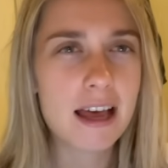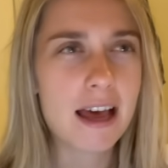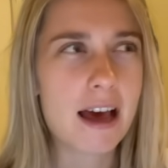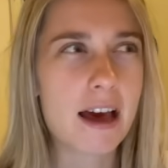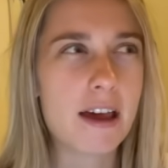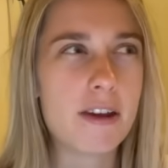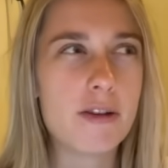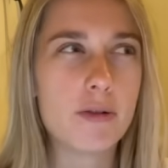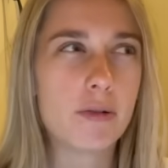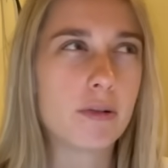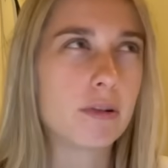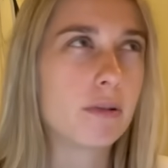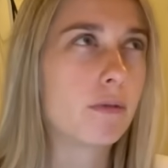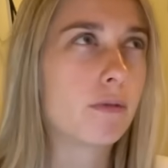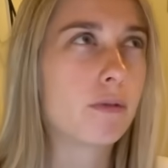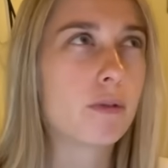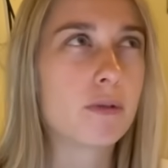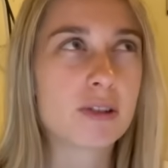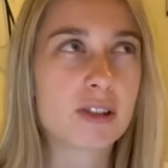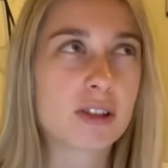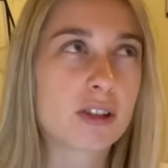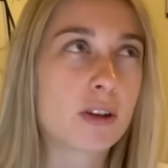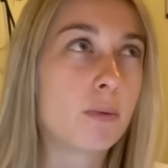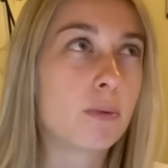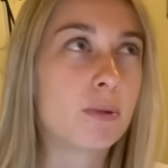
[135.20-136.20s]
and Nottingham
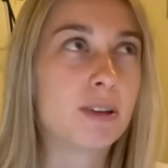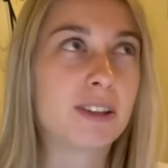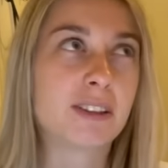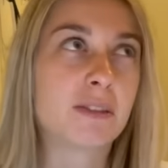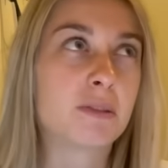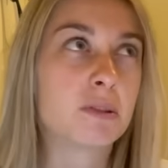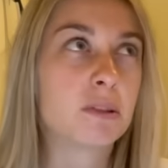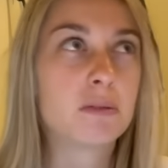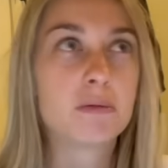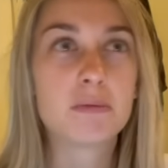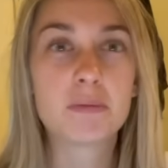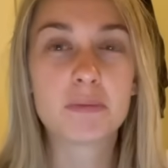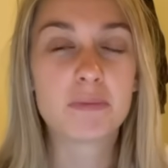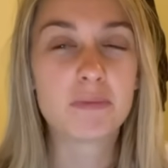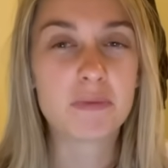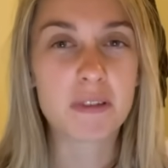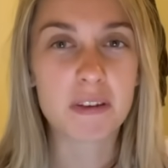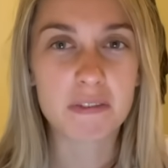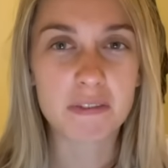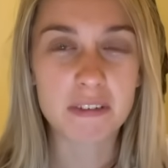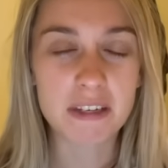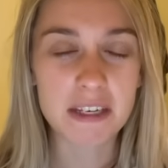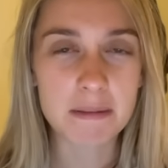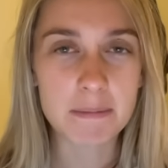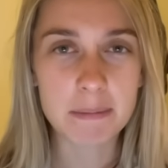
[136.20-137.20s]
Forest don't want to give us
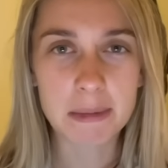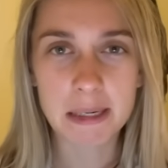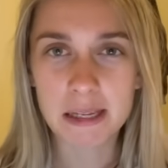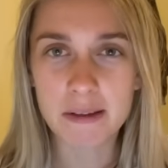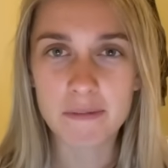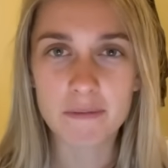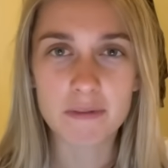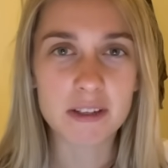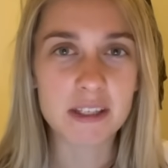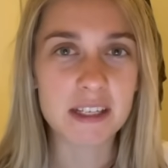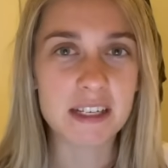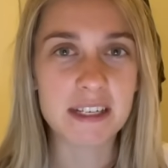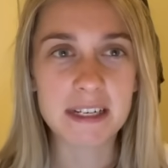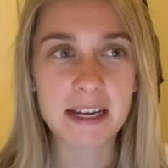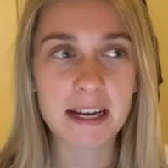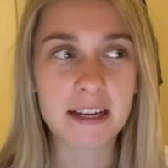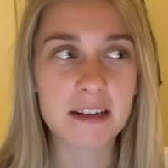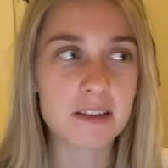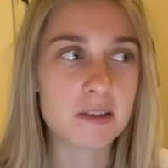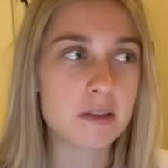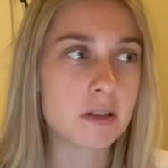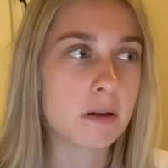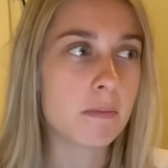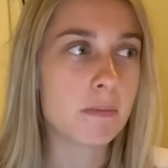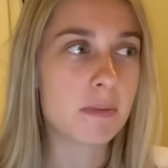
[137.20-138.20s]
15 million for Dean
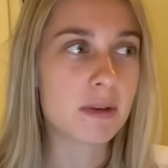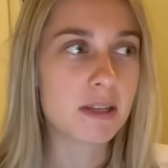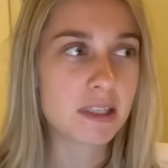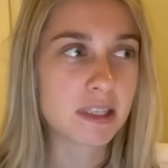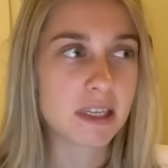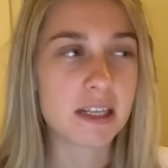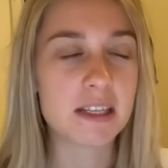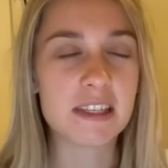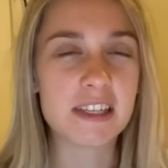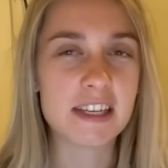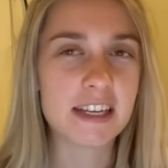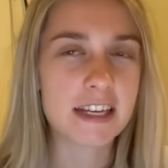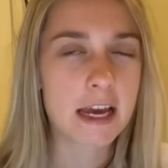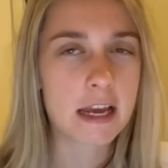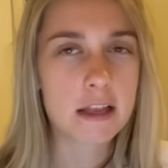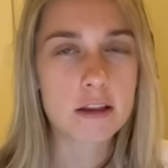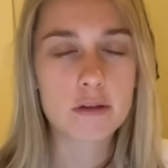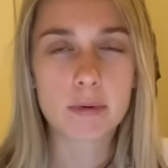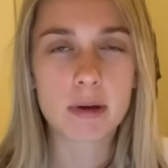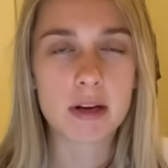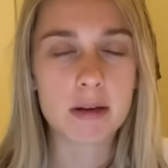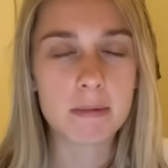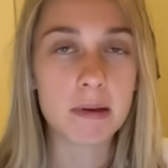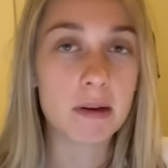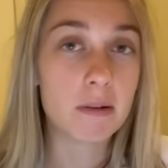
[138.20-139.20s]
Henderson, but City are getting
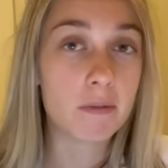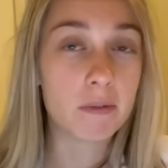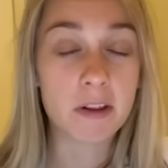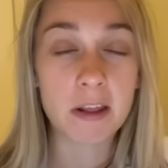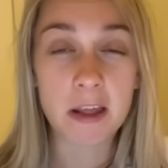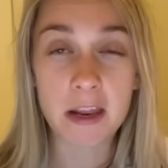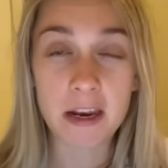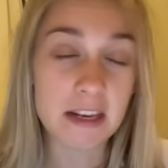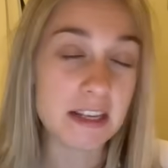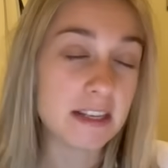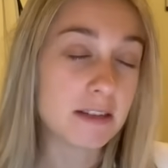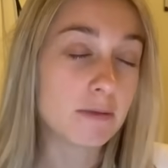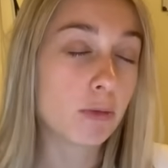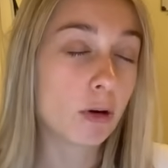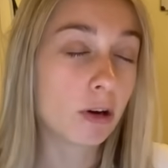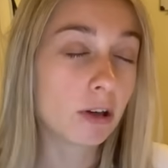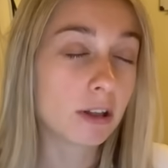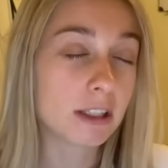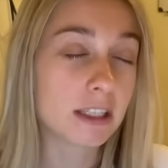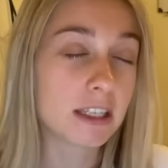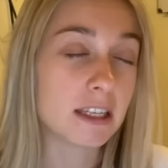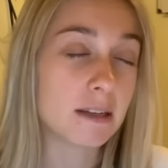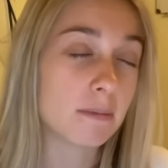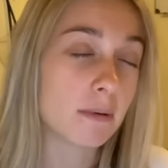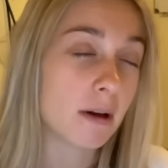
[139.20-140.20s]
20 million for their League One
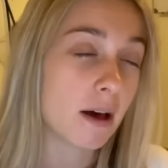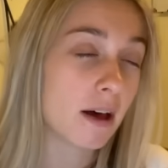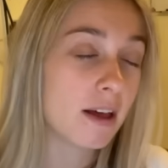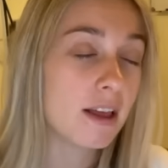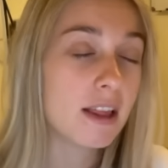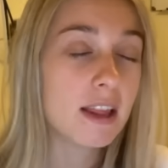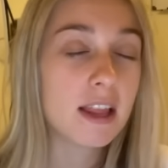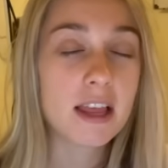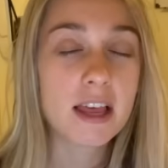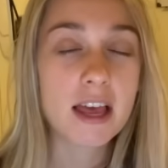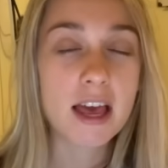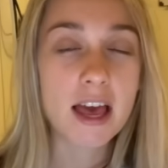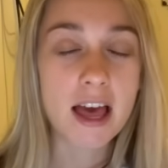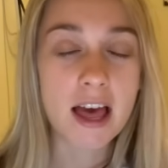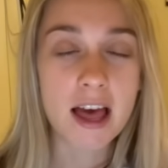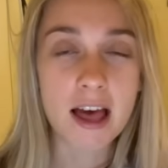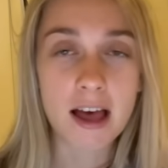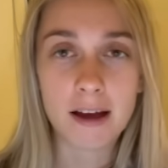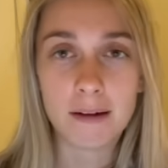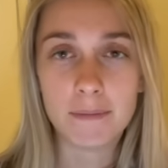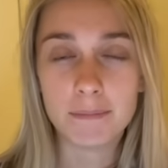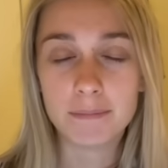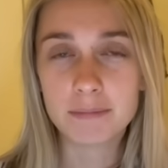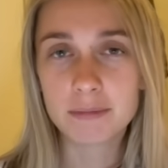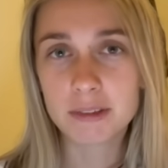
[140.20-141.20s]
keeper.
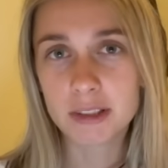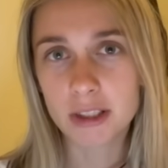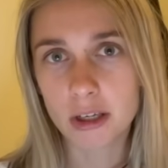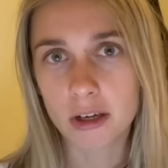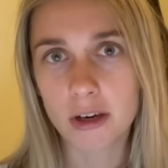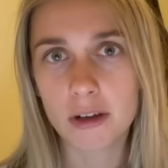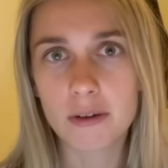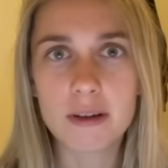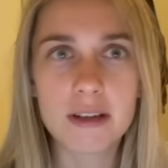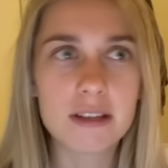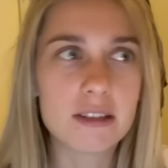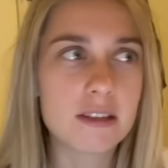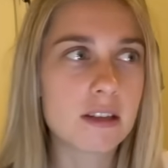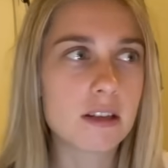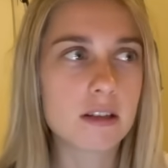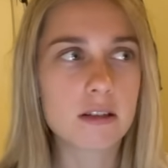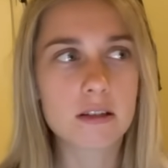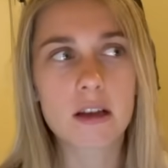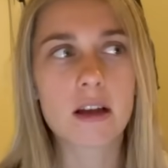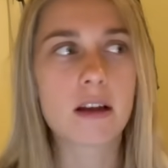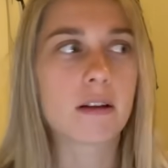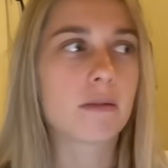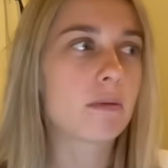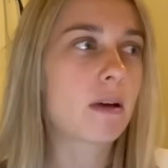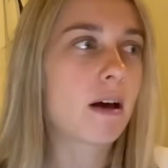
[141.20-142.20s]
You know, it's
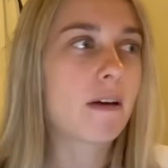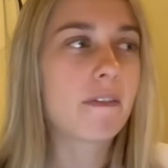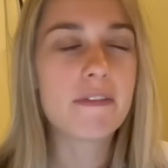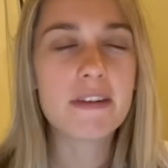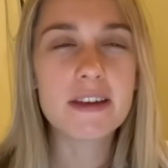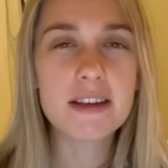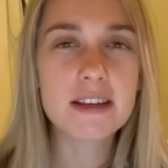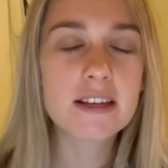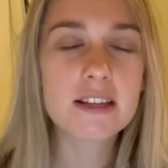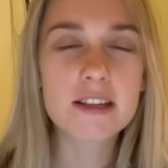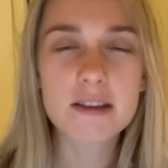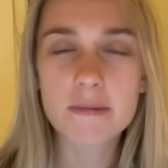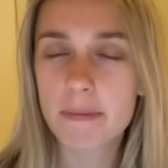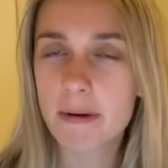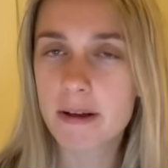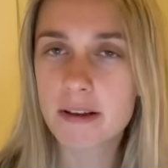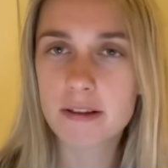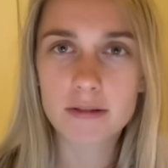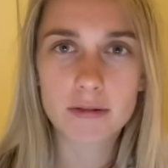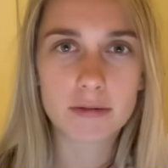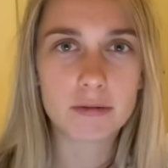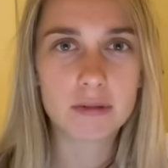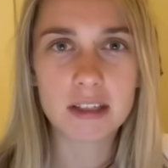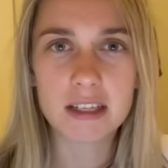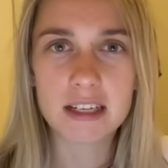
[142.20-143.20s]
I think it depends
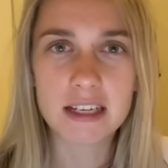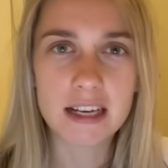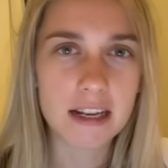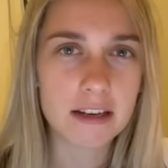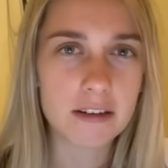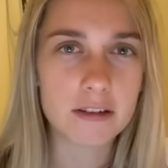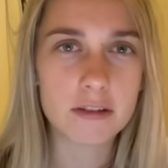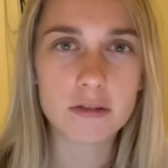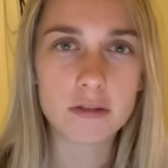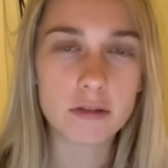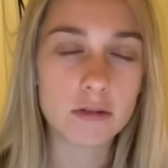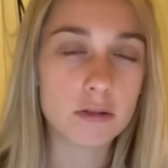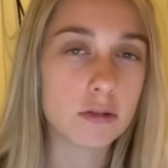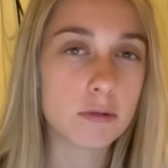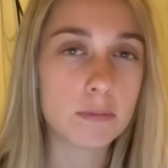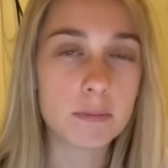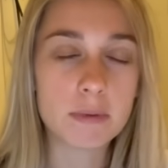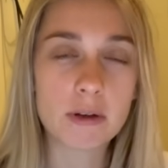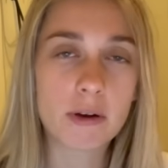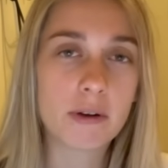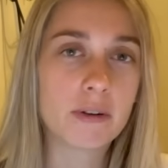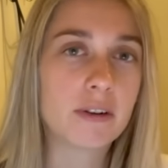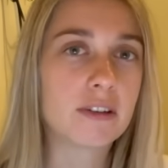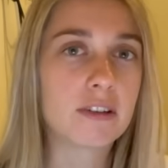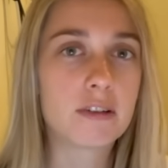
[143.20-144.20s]
on Dean Henderson, to be
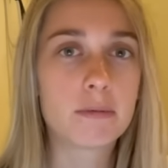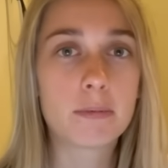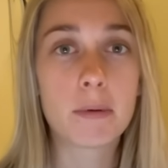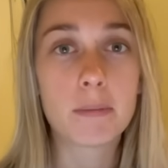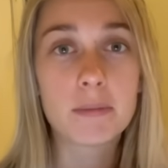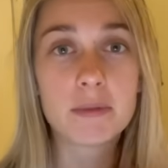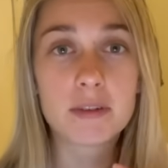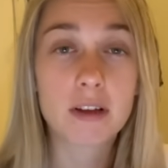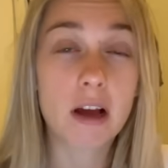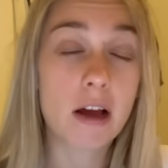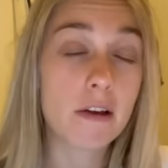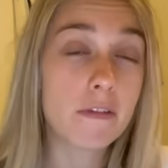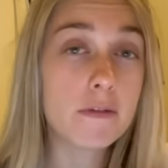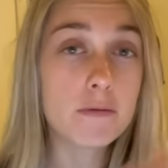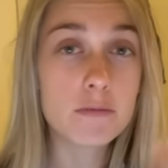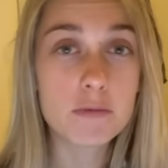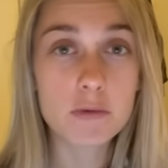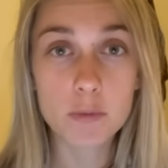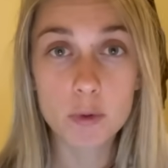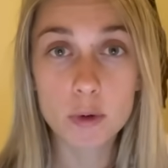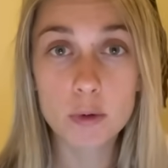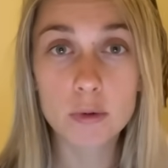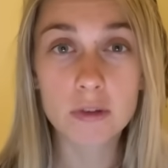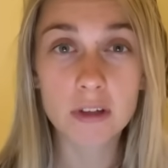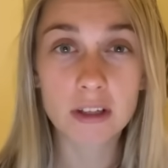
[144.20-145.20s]
honest. I think we
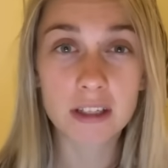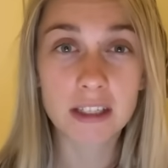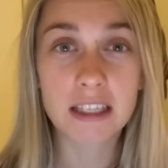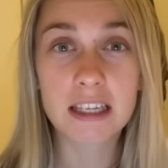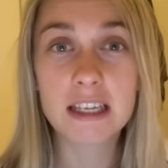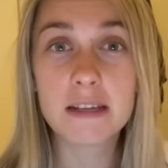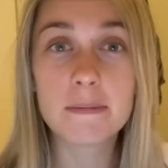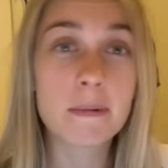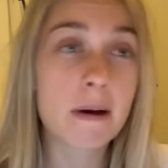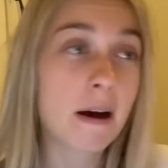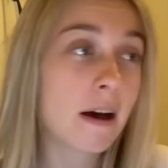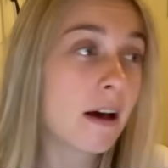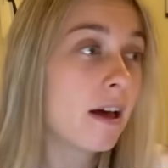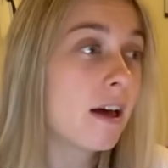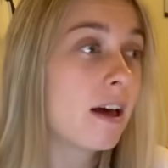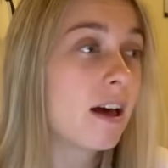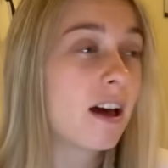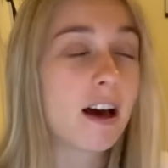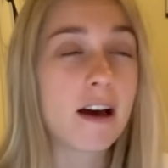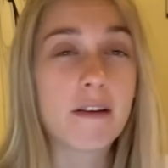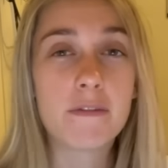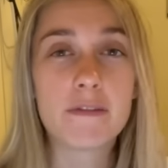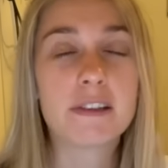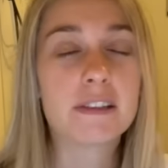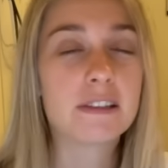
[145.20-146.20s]
will sign a keeper.
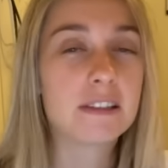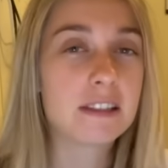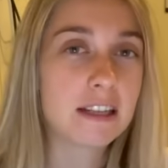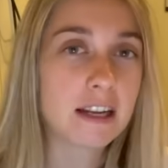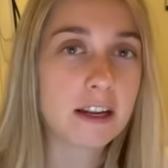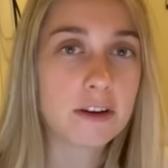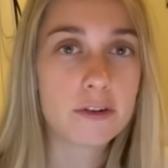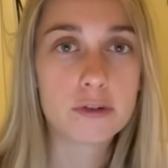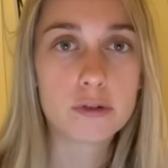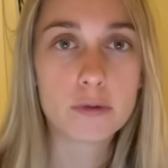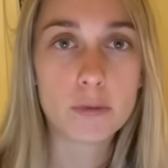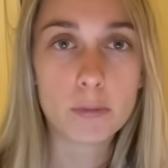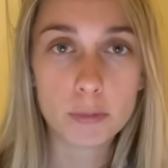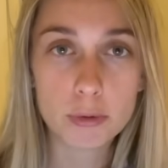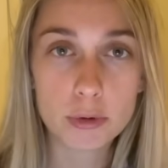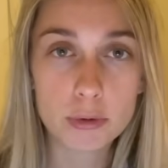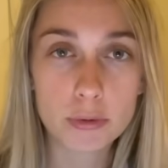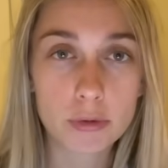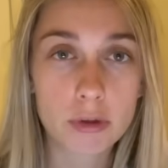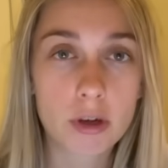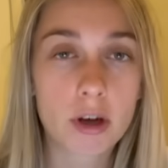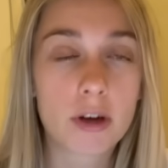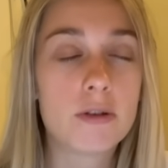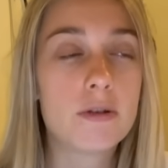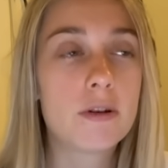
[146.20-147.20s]
I think Dean Henderson will
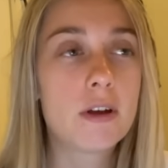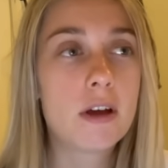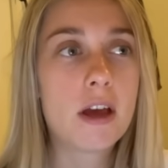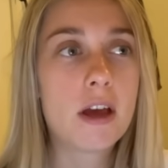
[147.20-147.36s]
go.